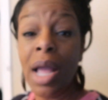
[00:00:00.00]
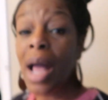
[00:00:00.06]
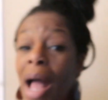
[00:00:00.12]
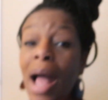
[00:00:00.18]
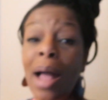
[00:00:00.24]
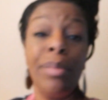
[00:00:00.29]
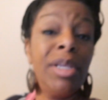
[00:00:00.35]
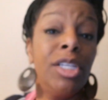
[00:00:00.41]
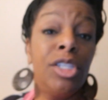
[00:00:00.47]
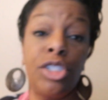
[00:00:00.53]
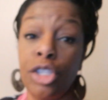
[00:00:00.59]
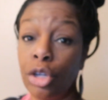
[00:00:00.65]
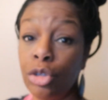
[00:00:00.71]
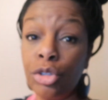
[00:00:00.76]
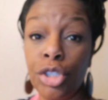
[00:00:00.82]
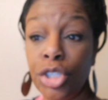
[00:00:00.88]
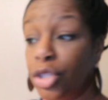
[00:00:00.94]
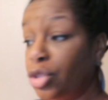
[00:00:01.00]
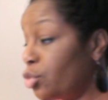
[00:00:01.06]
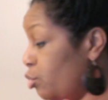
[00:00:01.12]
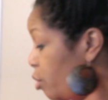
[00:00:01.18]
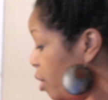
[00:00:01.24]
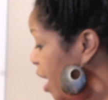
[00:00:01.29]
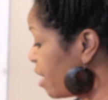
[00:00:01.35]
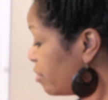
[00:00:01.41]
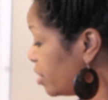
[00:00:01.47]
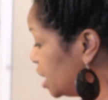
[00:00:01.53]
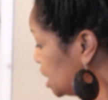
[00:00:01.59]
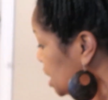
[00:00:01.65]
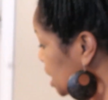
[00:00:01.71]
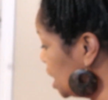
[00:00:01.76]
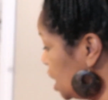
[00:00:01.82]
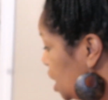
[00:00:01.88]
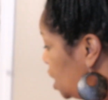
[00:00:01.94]
I be searching through
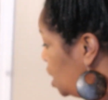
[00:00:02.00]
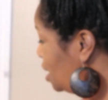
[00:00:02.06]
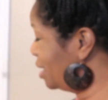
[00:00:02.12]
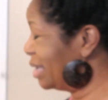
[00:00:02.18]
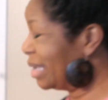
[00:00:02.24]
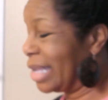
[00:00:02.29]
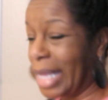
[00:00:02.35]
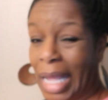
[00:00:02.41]
everything.